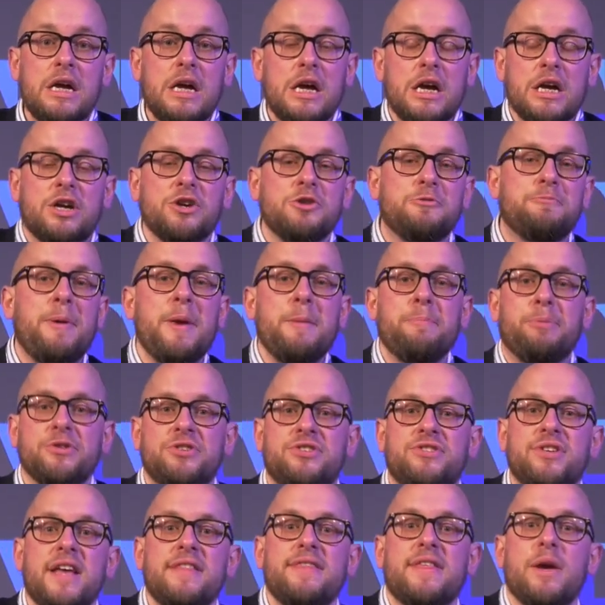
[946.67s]
because people
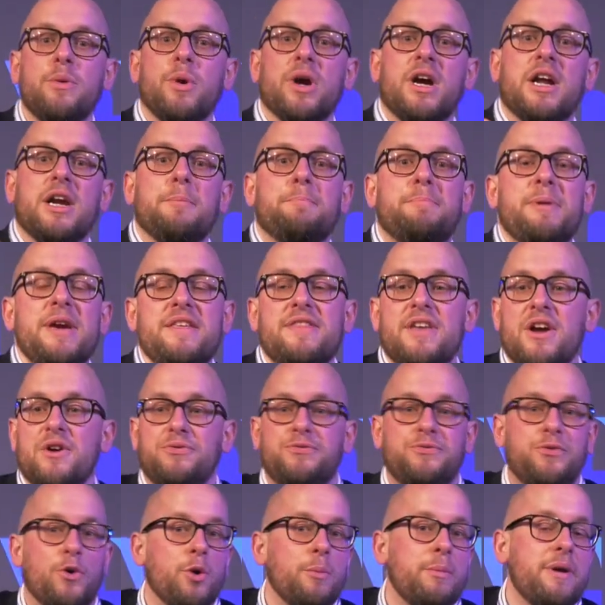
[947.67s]
said they were going to be there
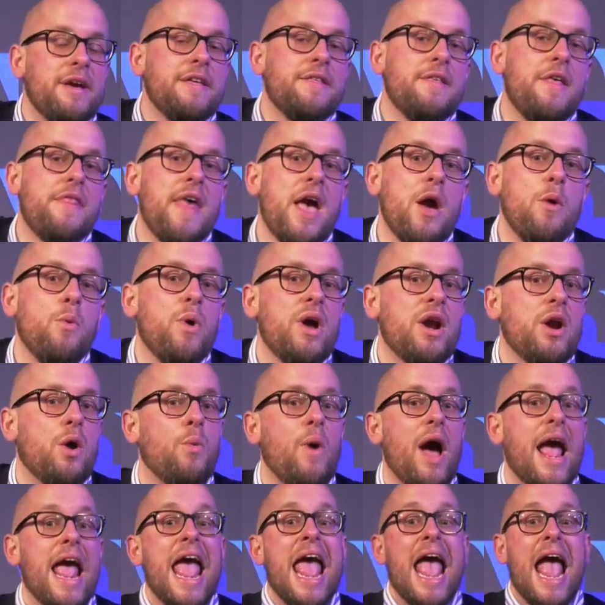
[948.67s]
for me and then they went
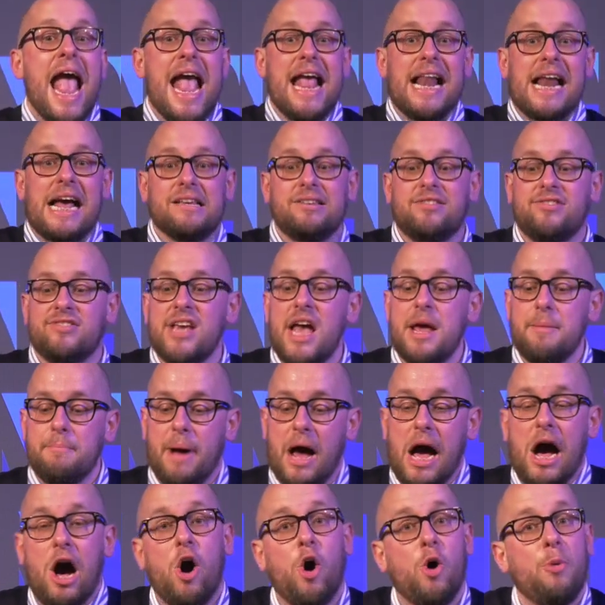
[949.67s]
away. And I set
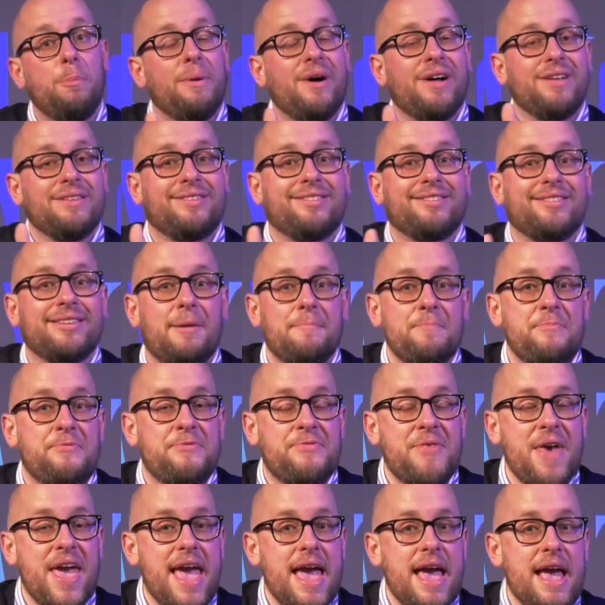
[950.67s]
my hope on
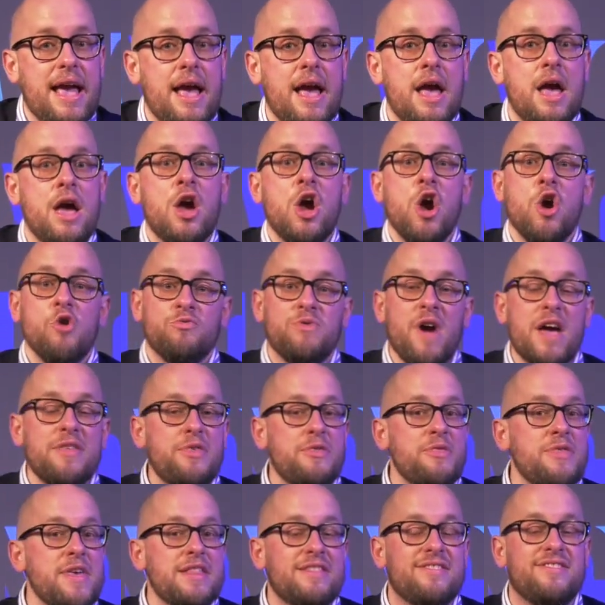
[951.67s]
something
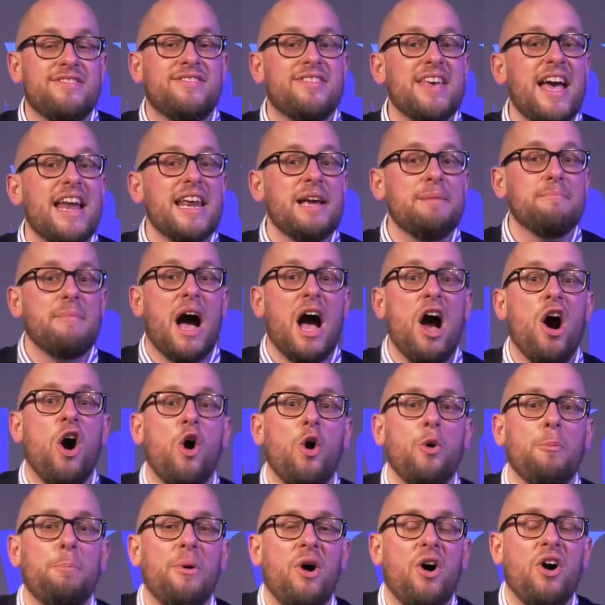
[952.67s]
rather than setting my
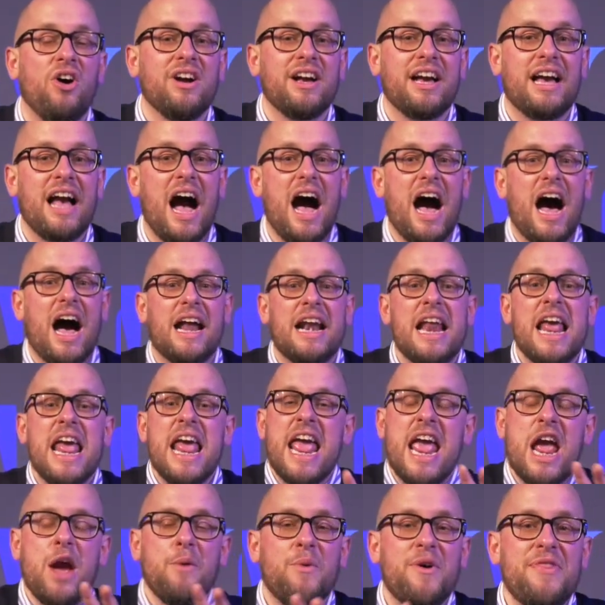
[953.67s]
hope on God.
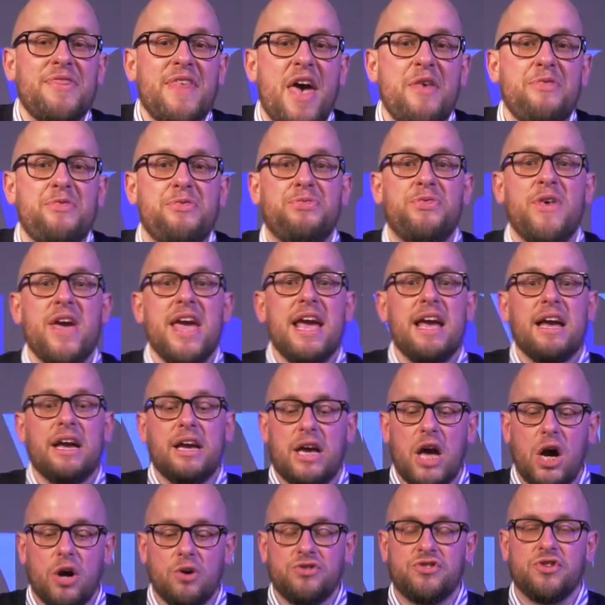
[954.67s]
And when that thing
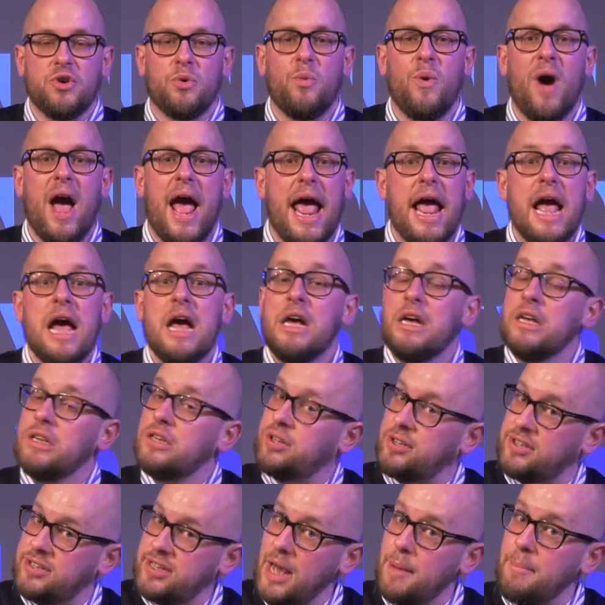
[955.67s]
goes away,
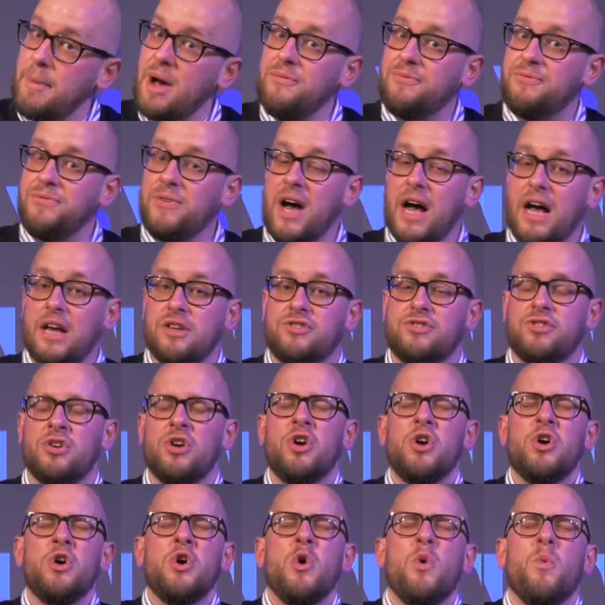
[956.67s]
some of us,
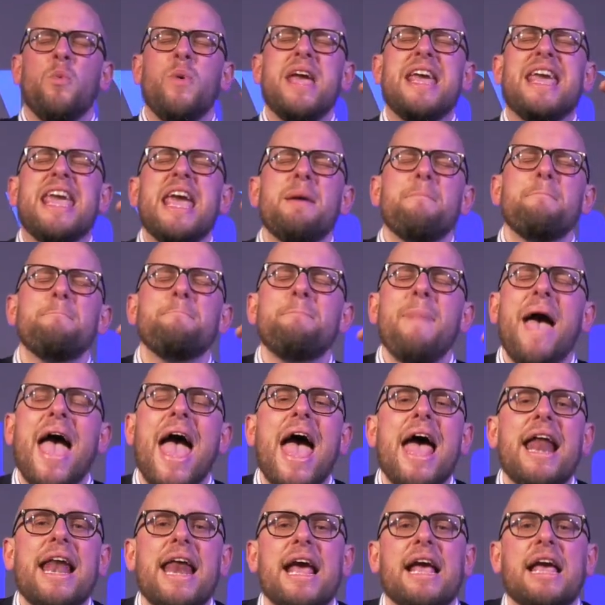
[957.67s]
we get
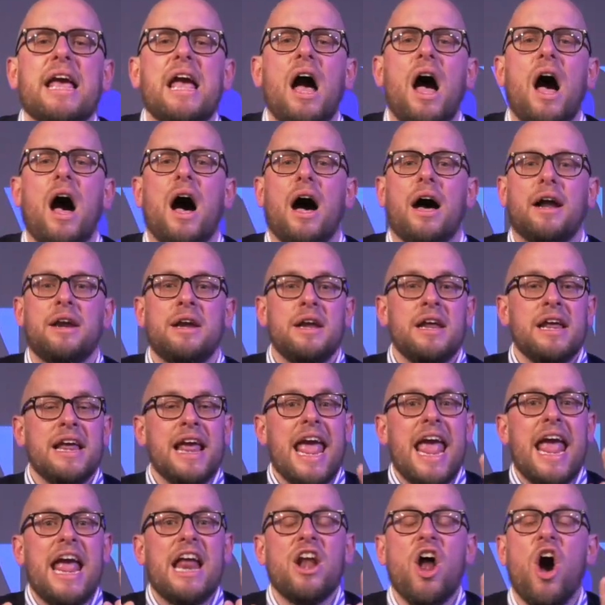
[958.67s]
mad at God,
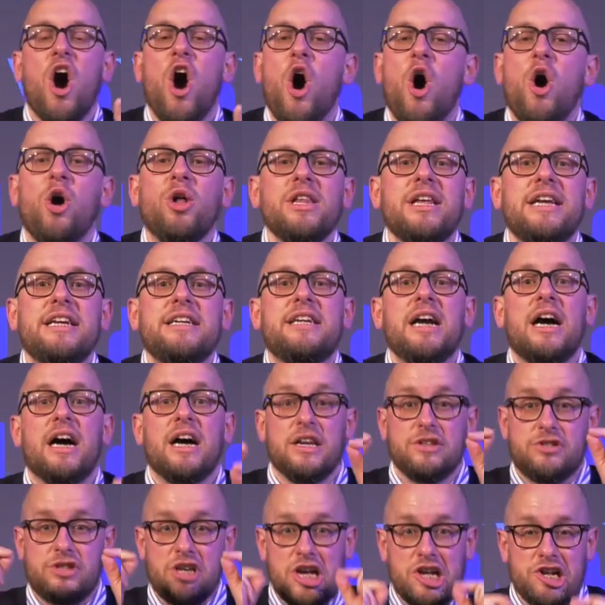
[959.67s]
and all it
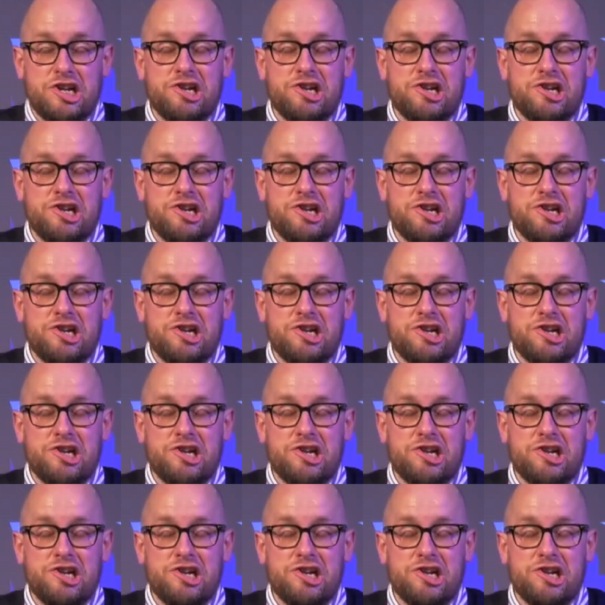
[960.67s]
does is